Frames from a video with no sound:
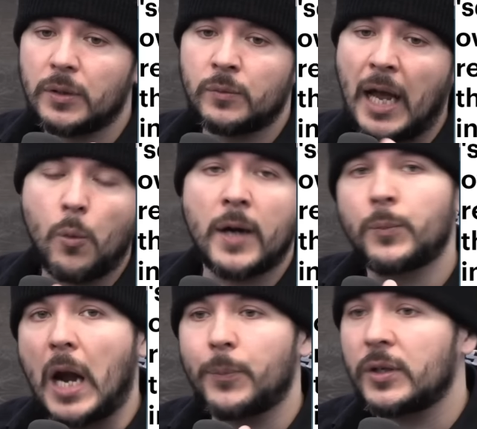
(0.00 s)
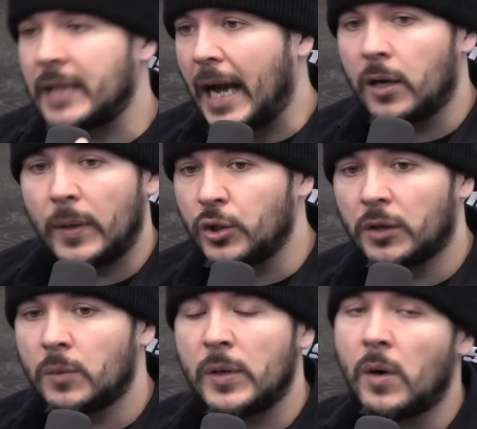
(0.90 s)
not wearing proper attire, and we told
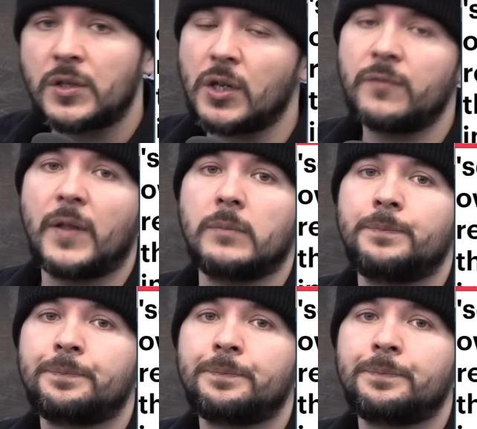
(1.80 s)
them we won't serve them.